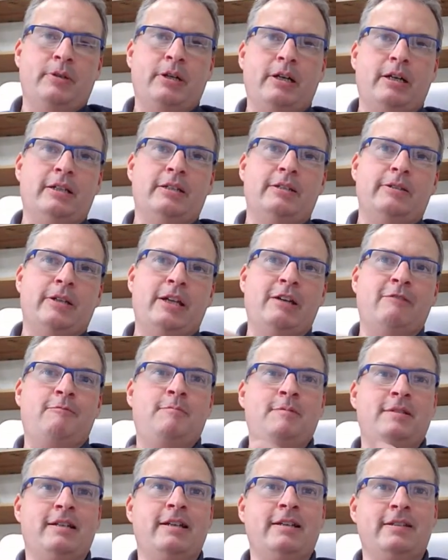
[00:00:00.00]
but
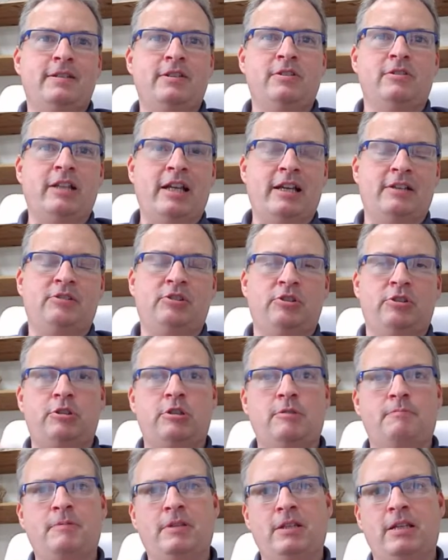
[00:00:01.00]
FBA still has to
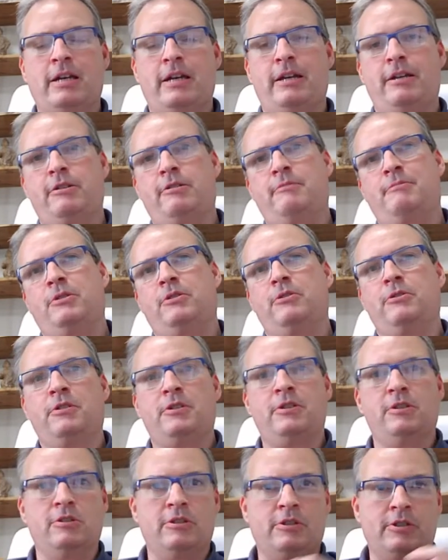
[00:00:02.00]
ship the item, and there's
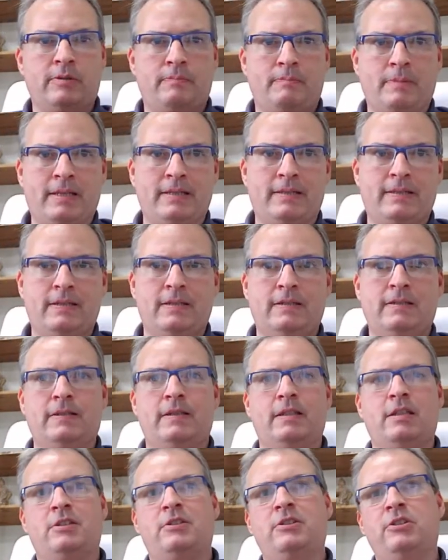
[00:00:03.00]
still expenses,
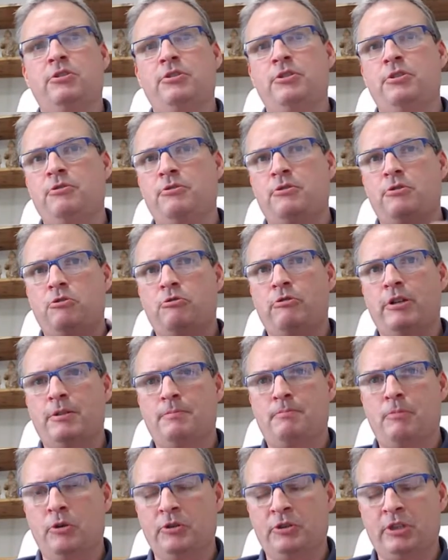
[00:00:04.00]
and they still use U.S.
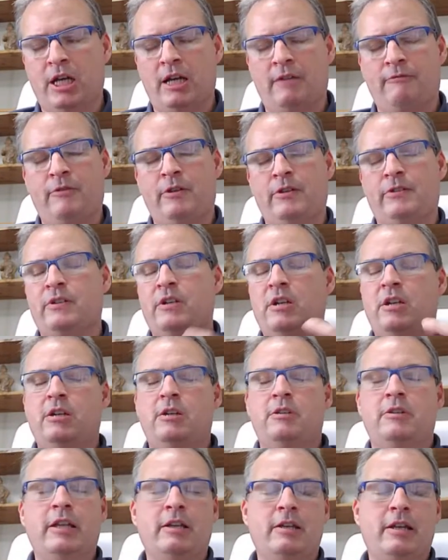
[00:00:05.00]
Post Office.
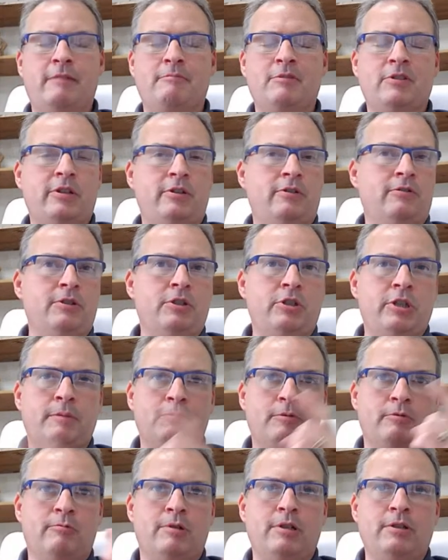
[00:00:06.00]
Amazon only
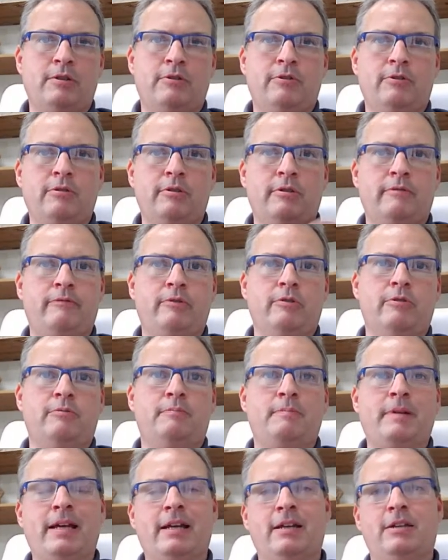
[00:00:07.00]
ships 1/3 of their
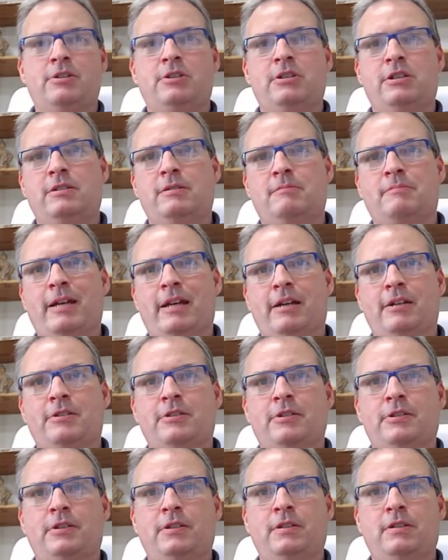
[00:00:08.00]
own packages
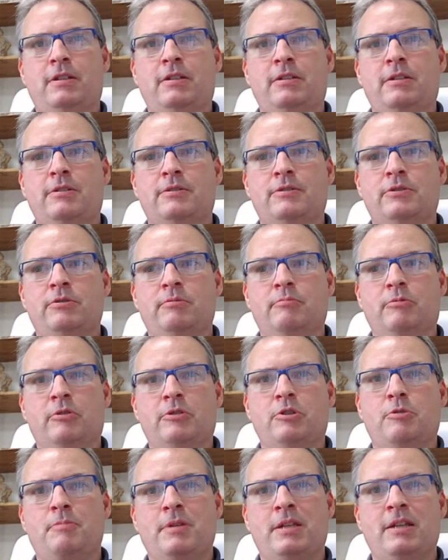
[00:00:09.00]
to the end consumer.
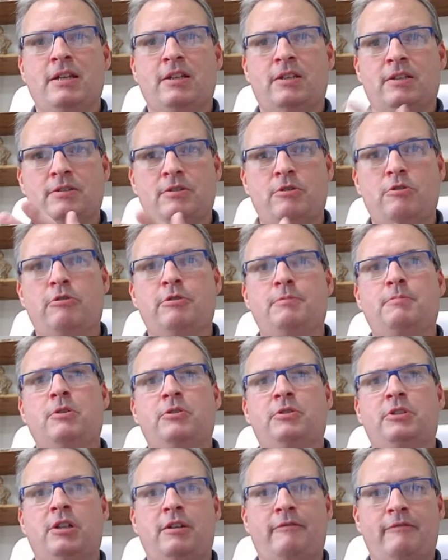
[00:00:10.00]
UPS and U.S.
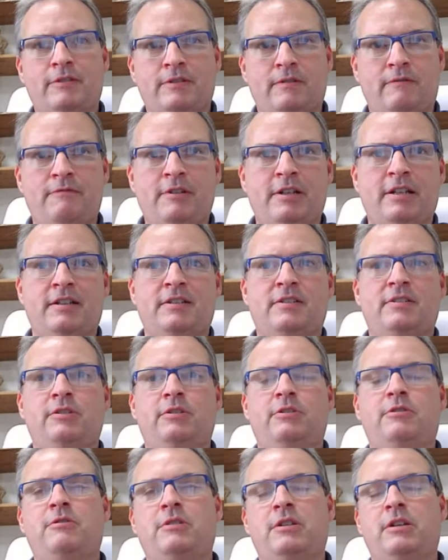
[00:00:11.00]
Post Office and FedEx
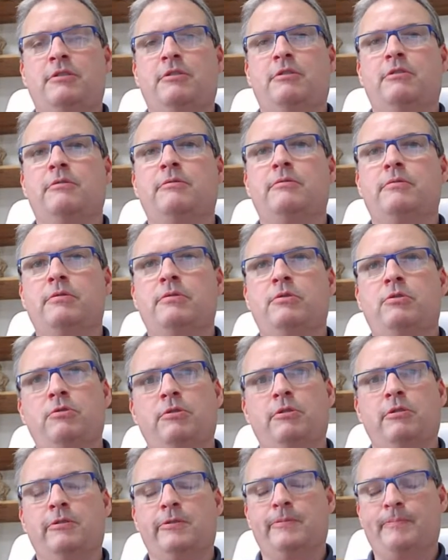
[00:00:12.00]
still do the other
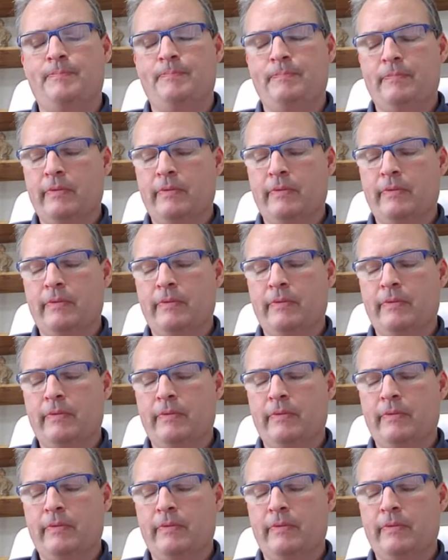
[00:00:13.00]
2/3.